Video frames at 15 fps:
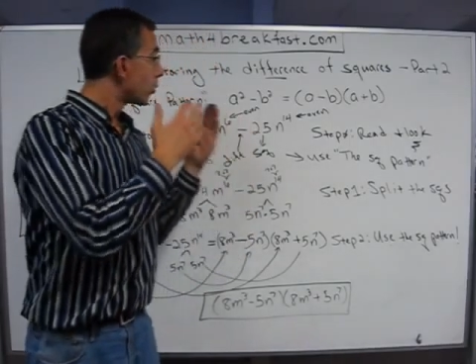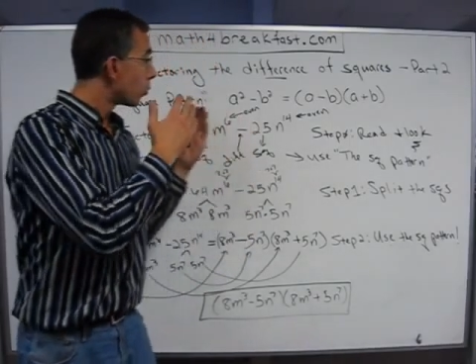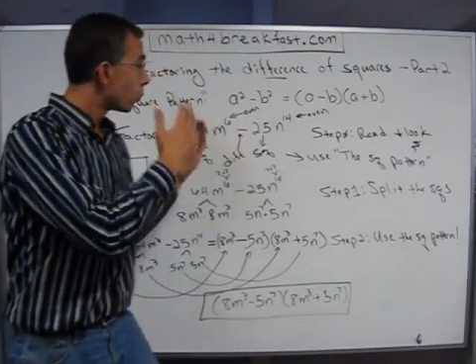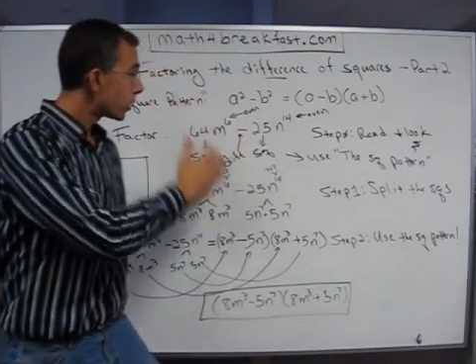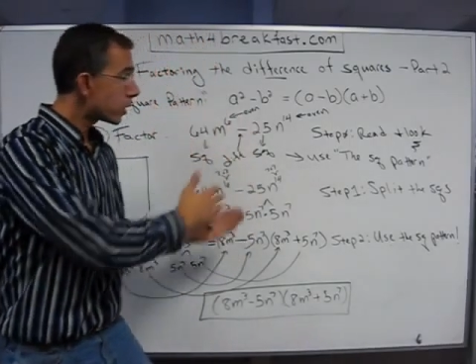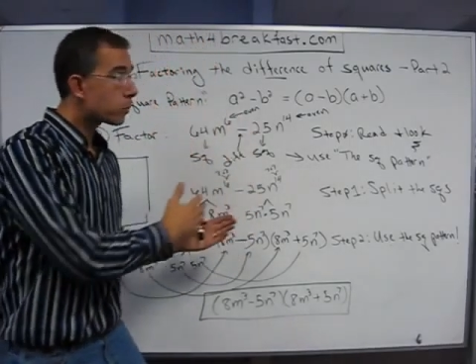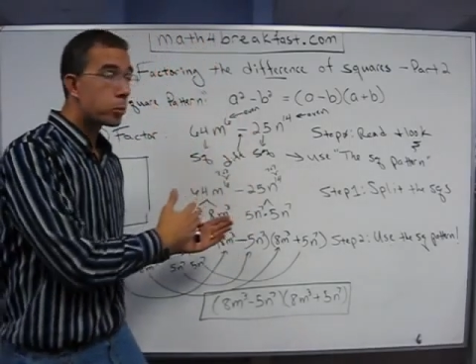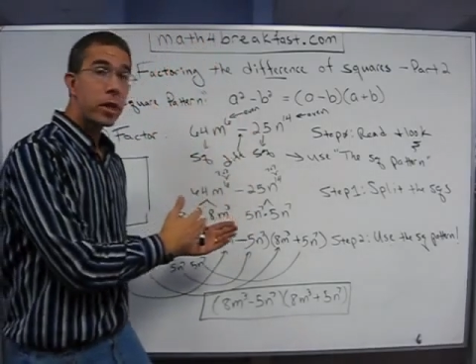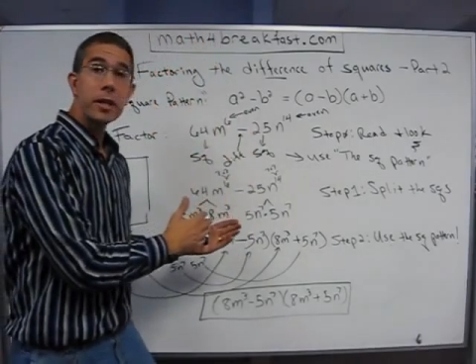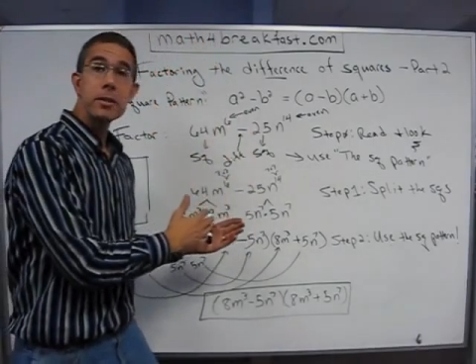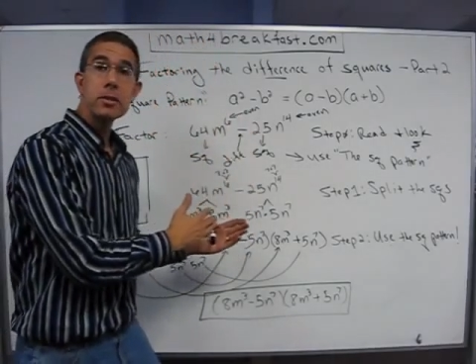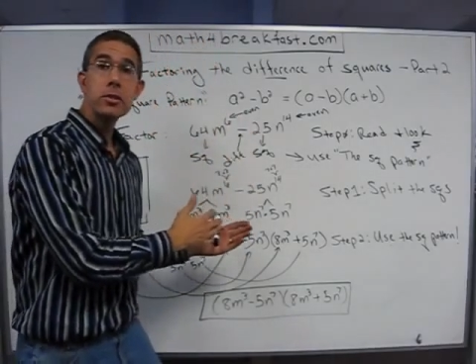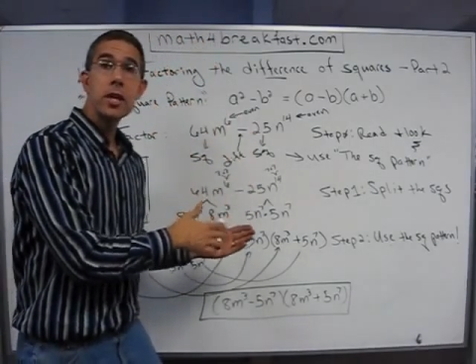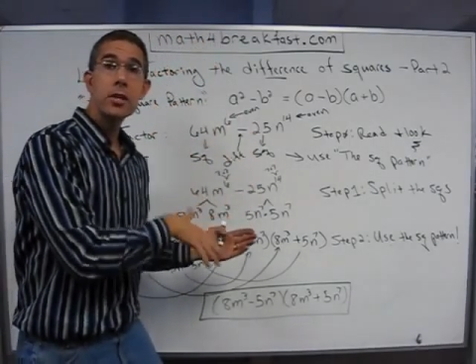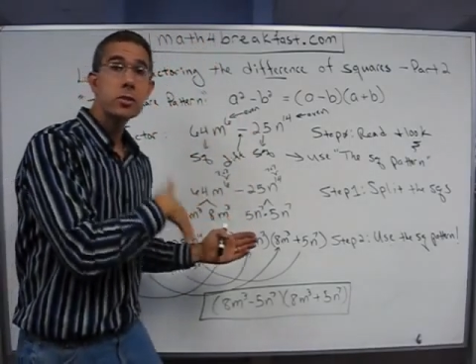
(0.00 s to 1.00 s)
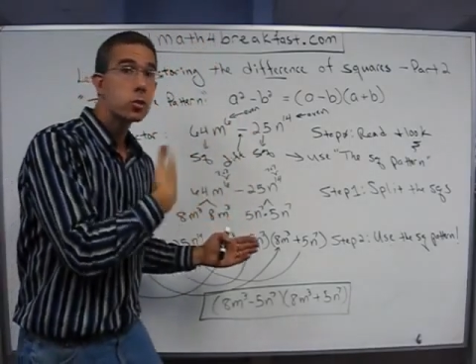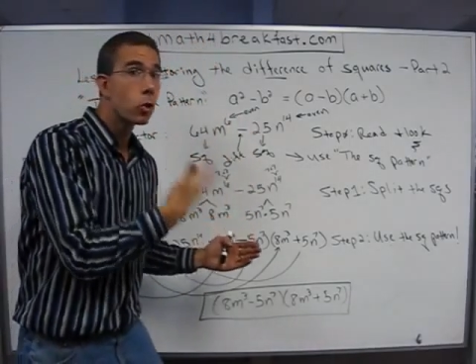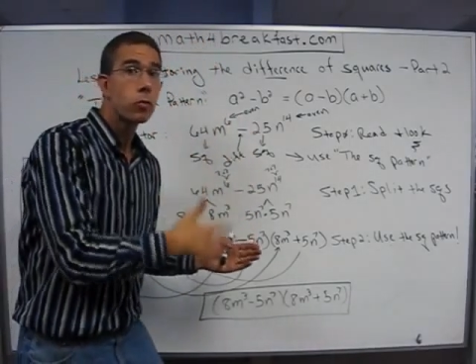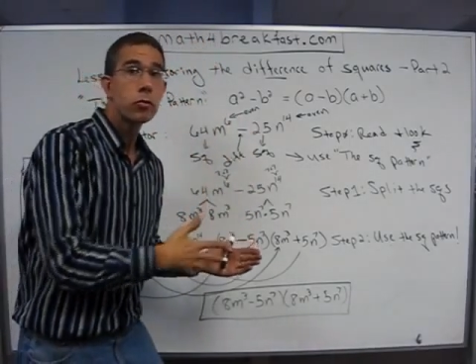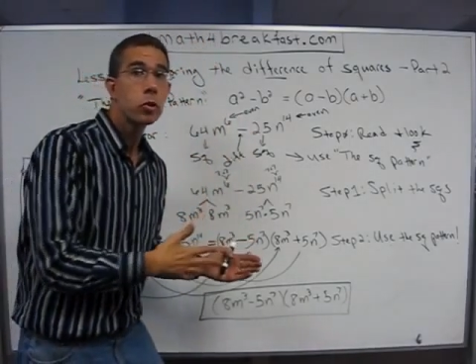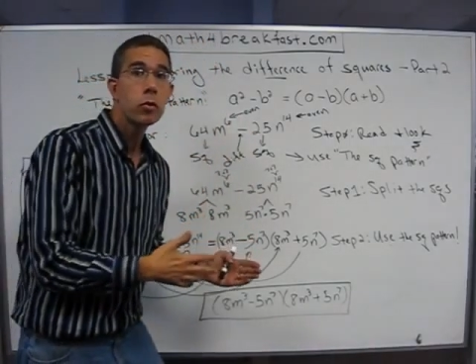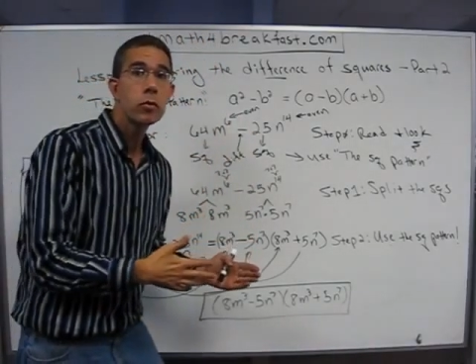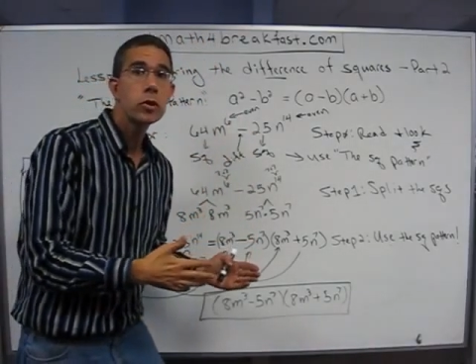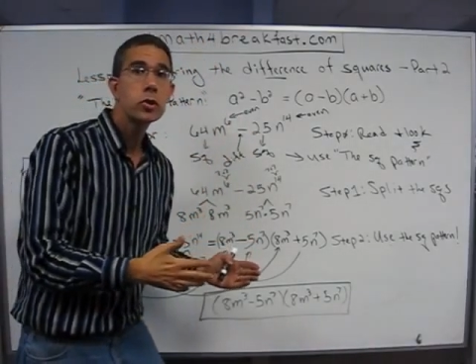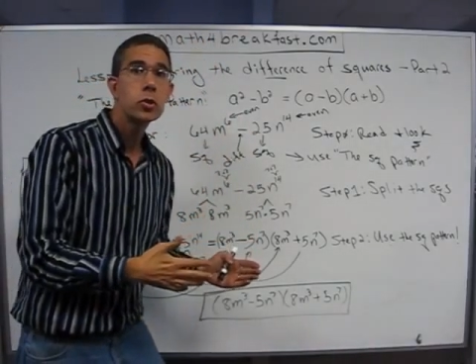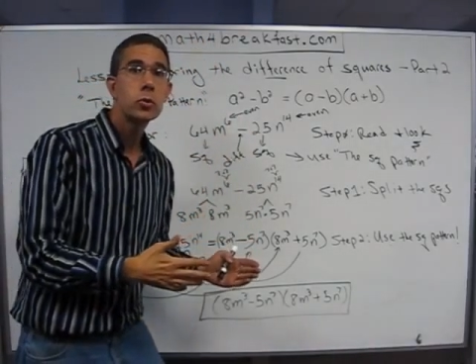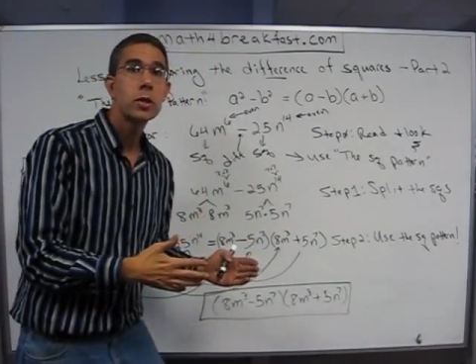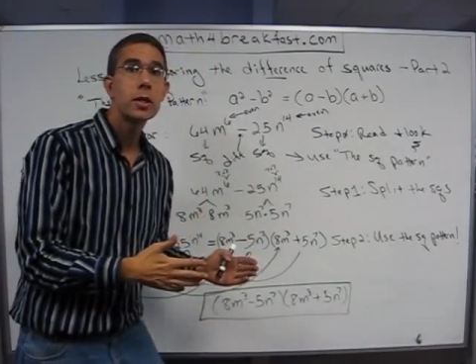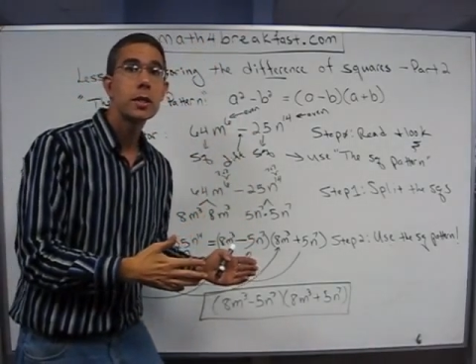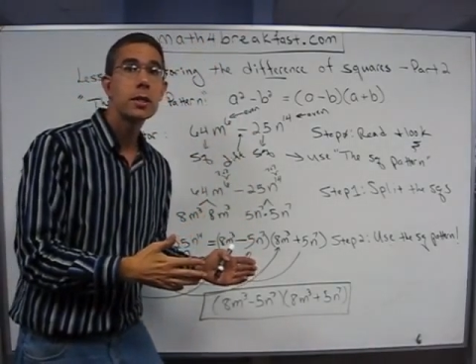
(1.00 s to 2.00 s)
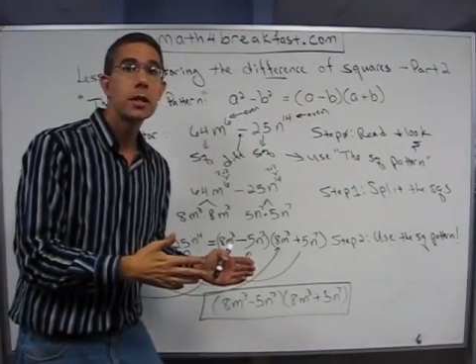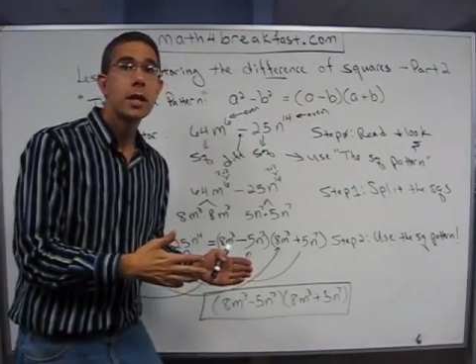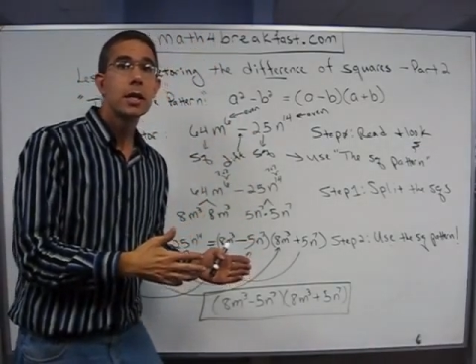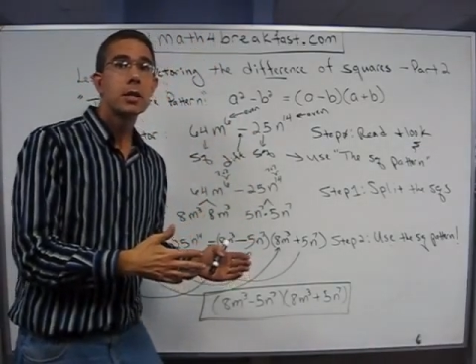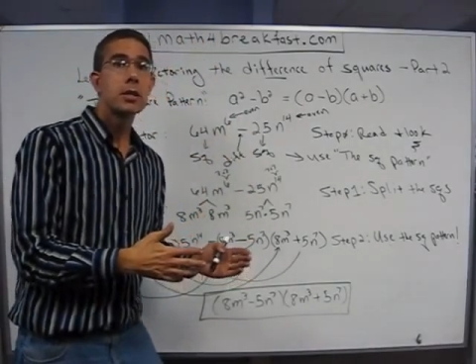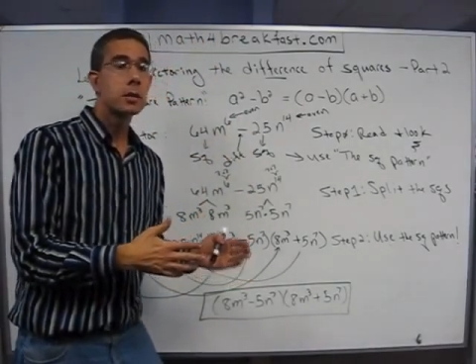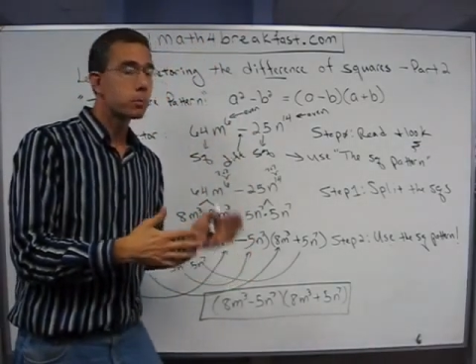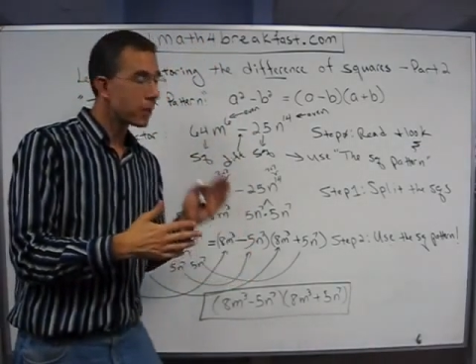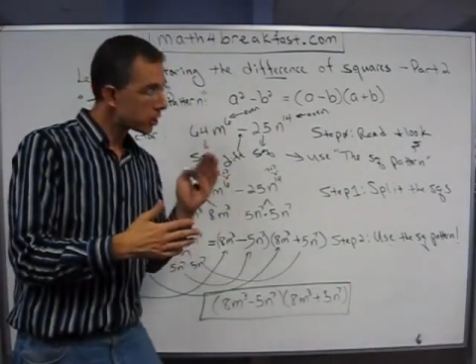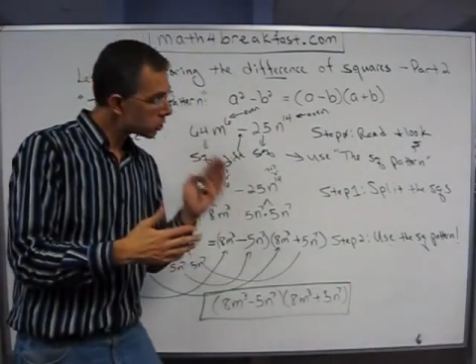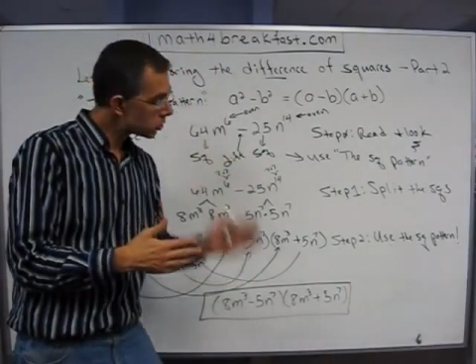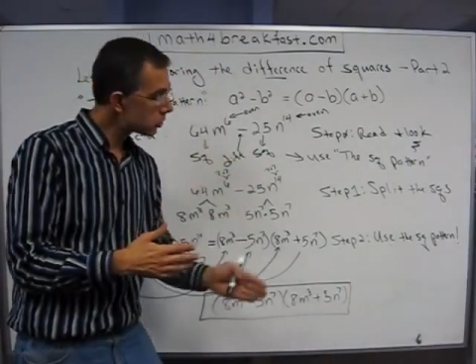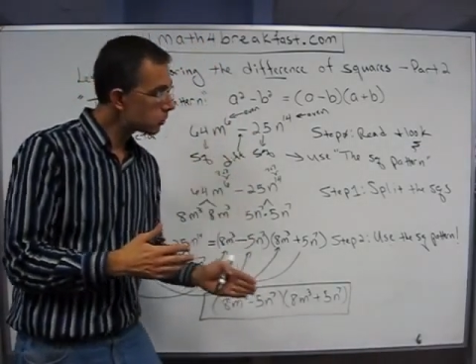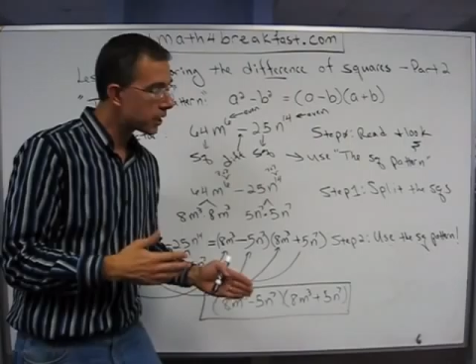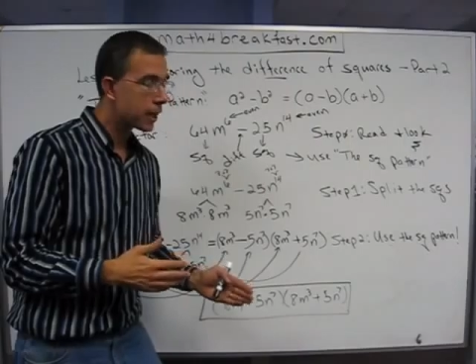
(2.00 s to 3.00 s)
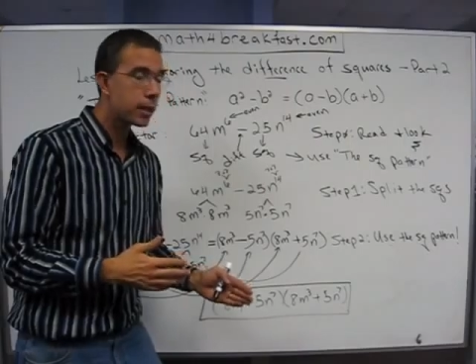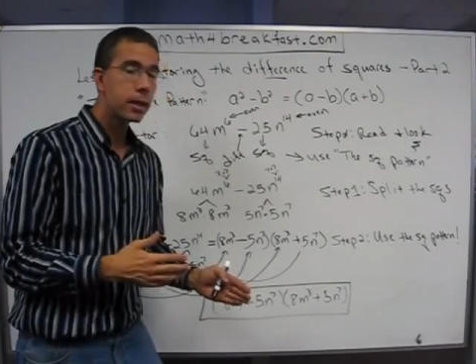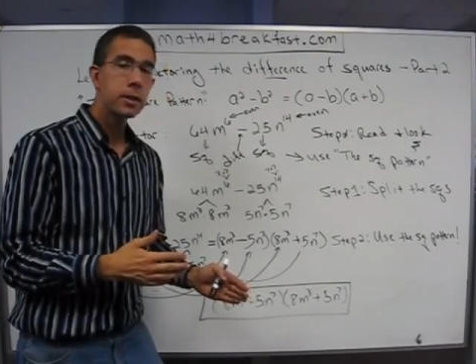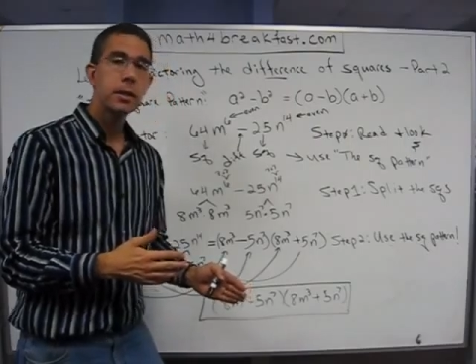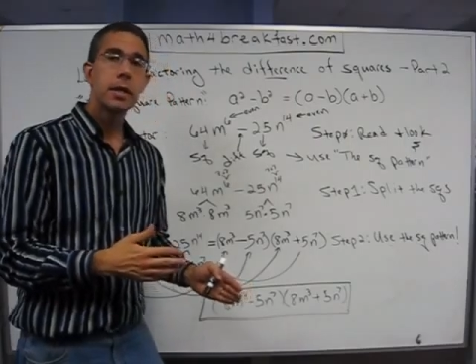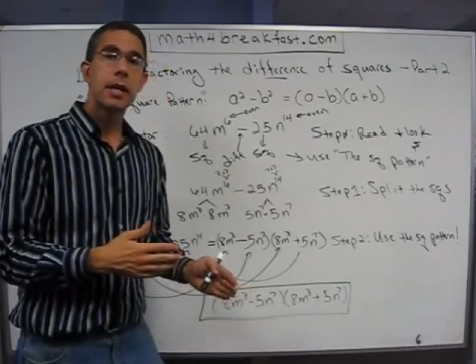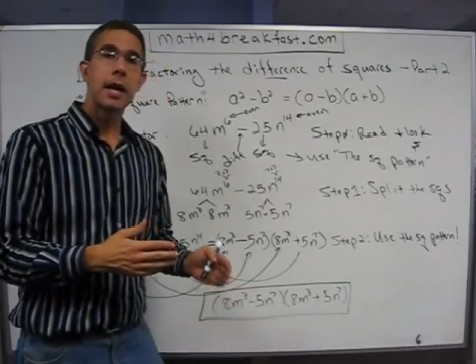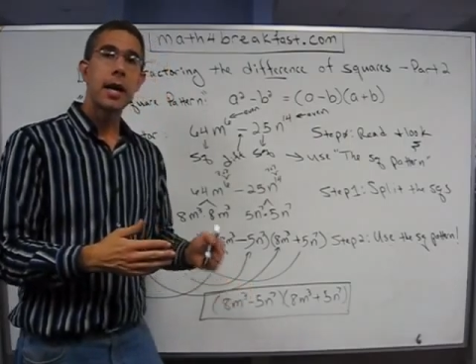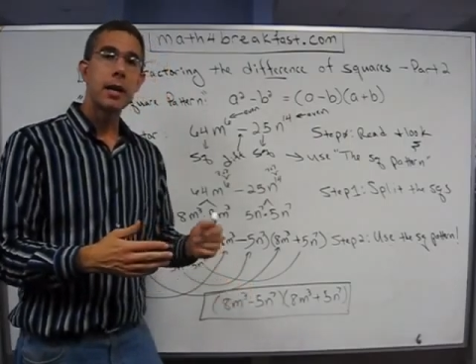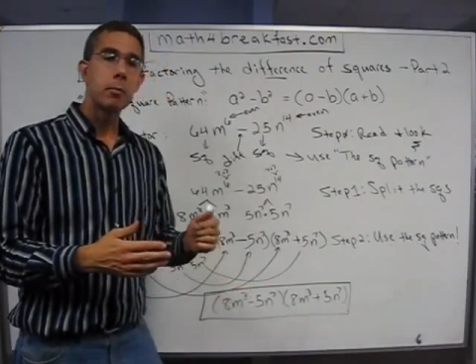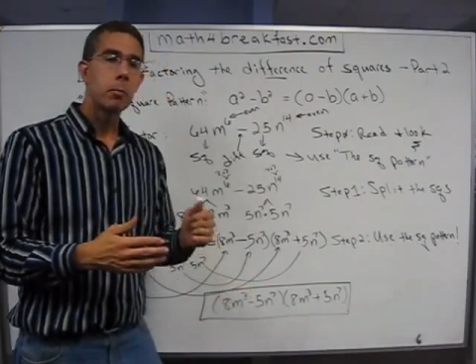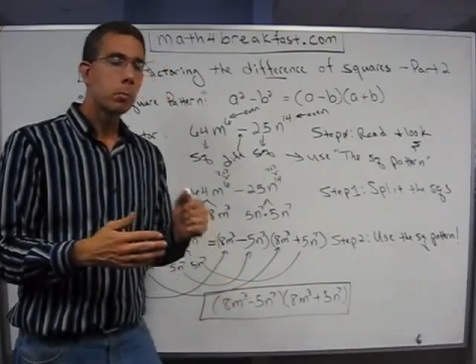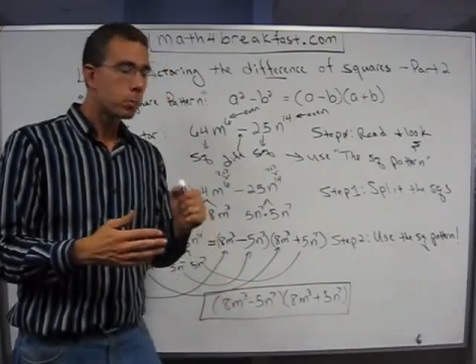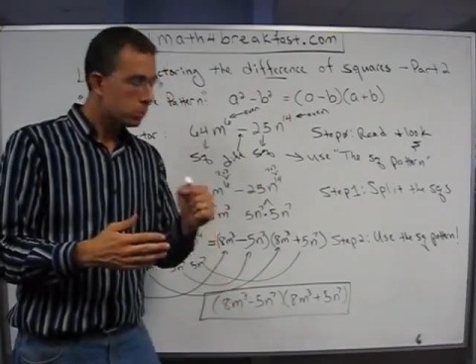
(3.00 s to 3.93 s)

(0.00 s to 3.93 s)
Replay this lesson over and over as you need to make sure you nail it and